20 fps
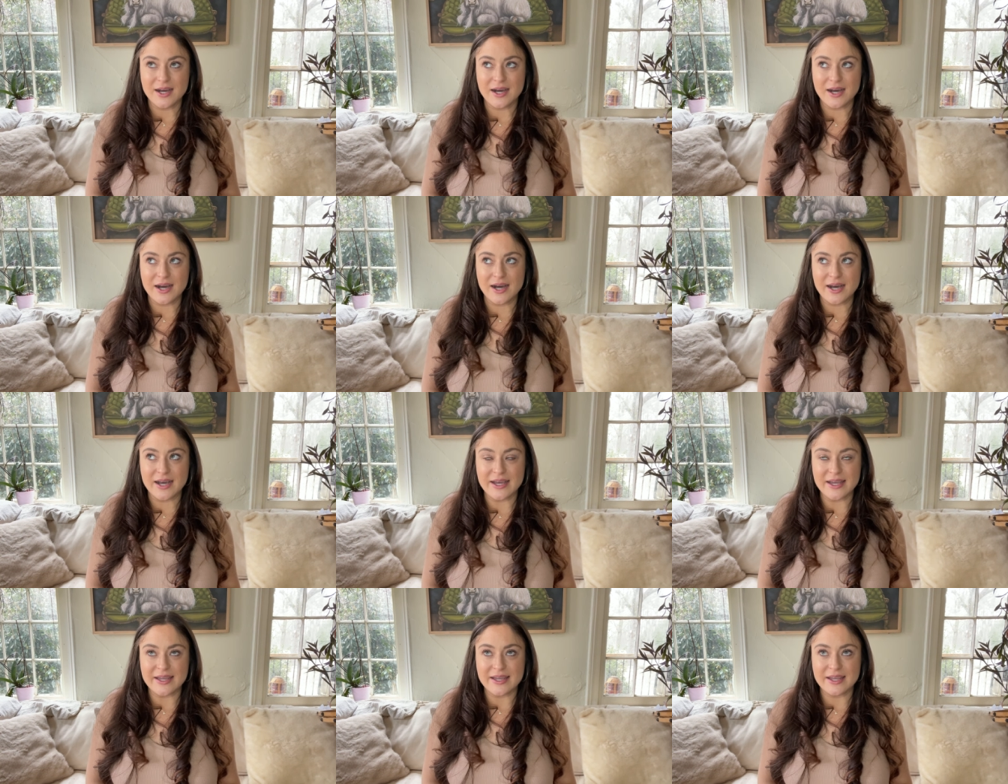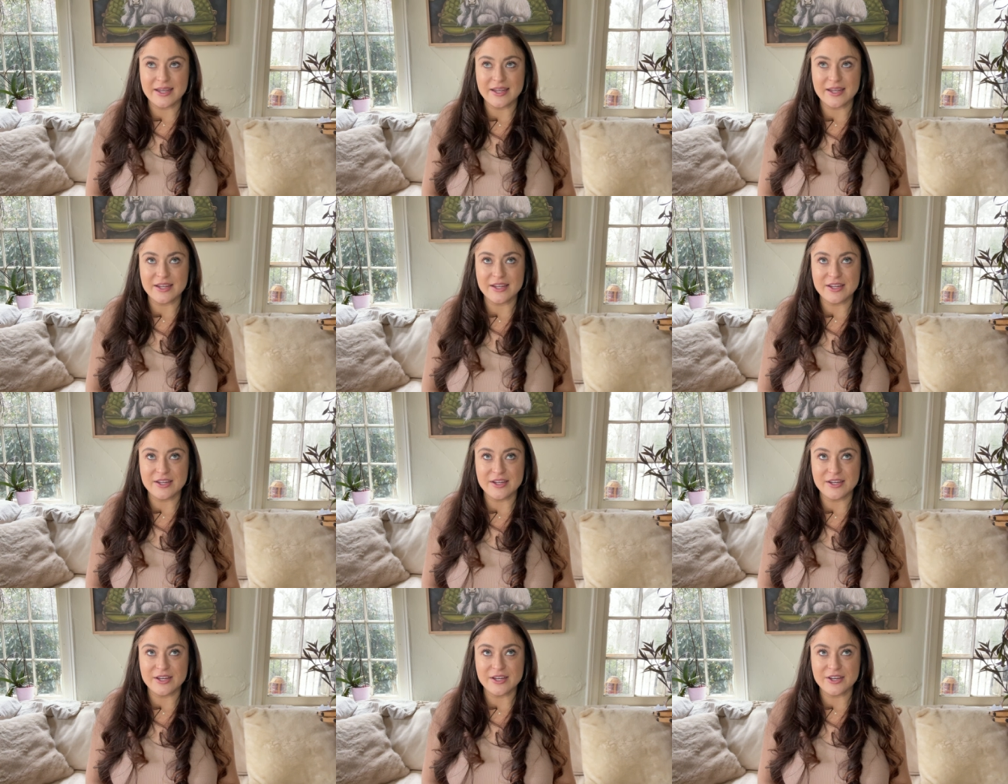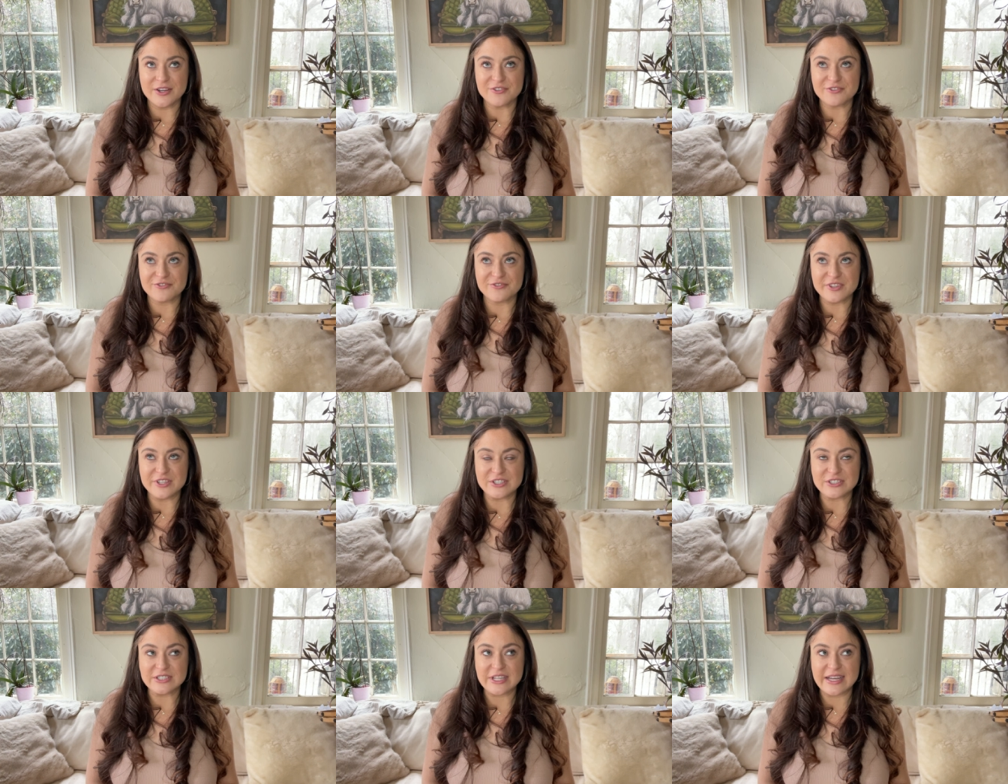I
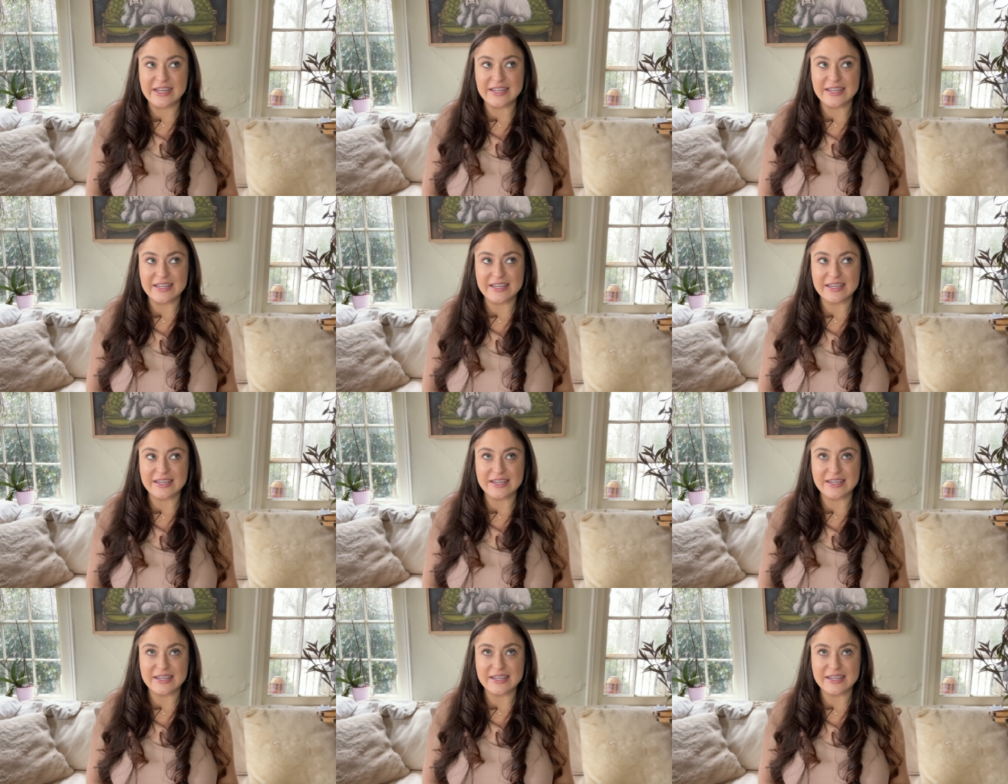feel like